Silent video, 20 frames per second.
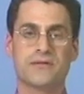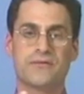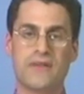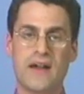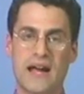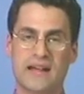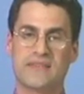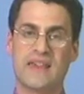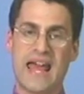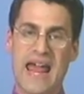in
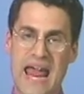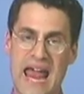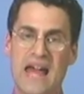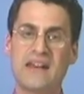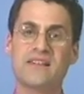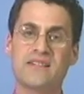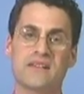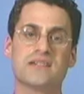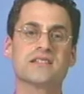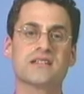fact, they
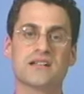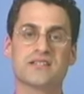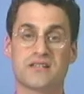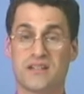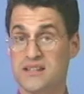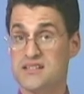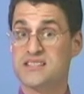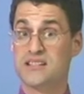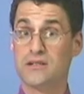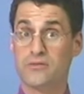handed this to us
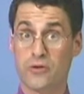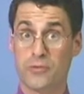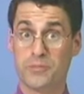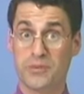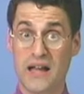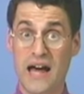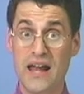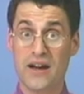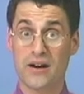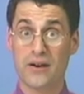on a silver
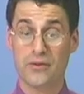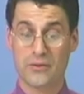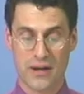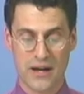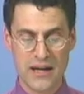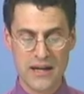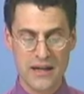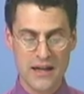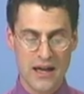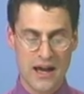platter,
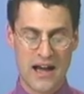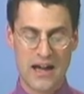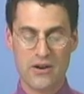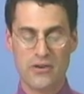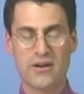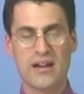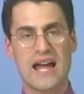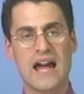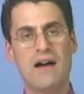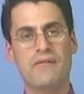right? I
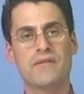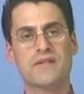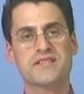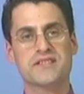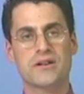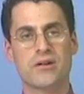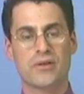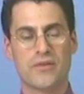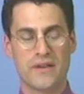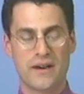already have the
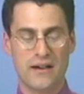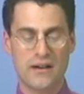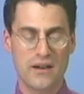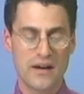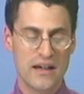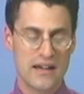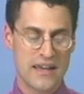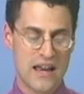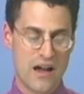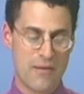zero there.
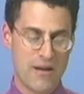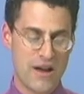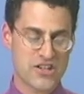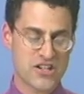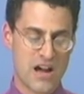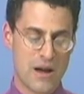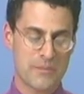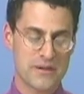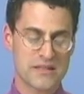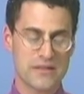Now my
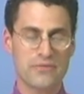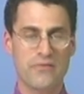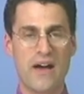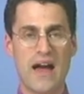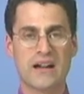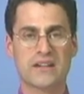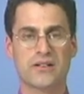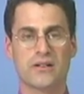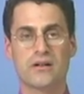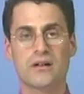job is to
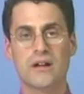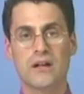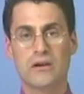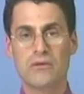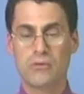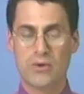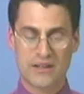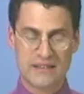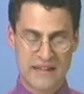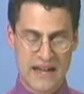factor.
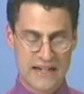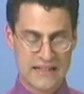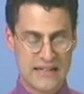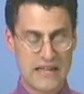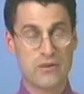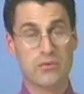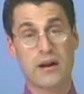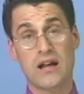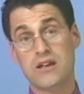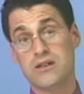What
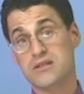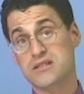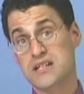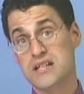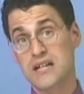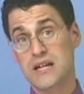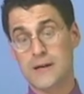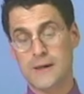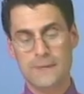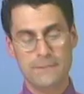technique would I use
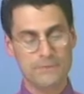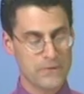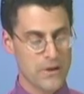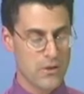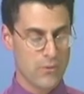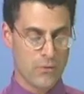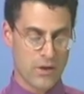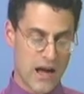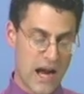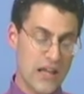here?
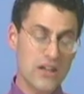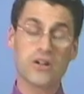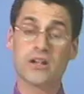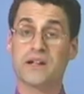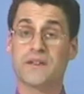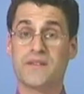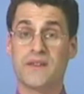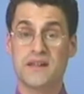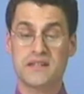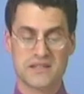Well, I look
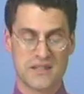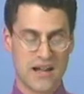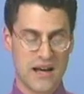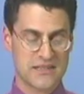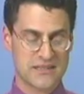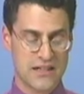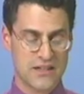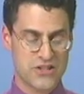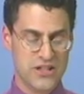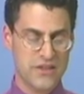at this and I
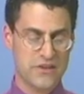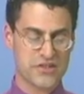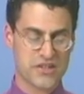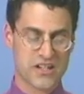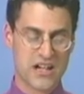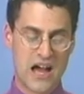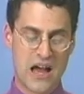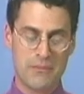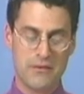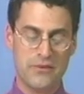say, gee, there's a
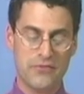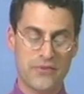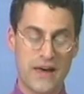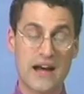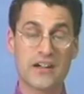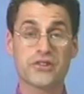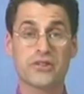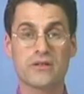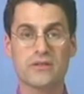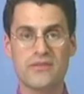common
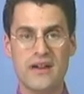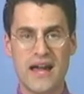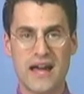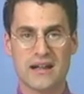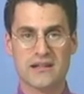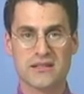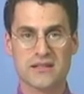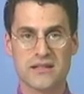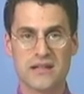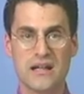factor of
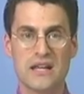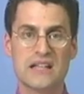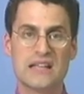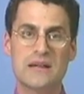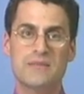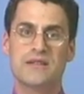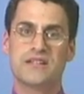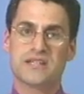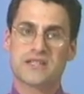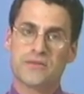x.
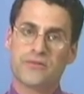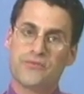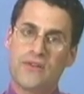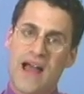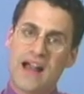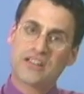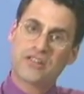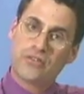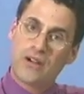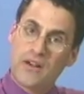Let me just
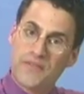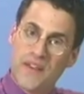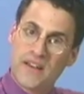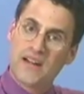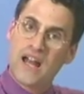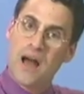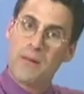factor out that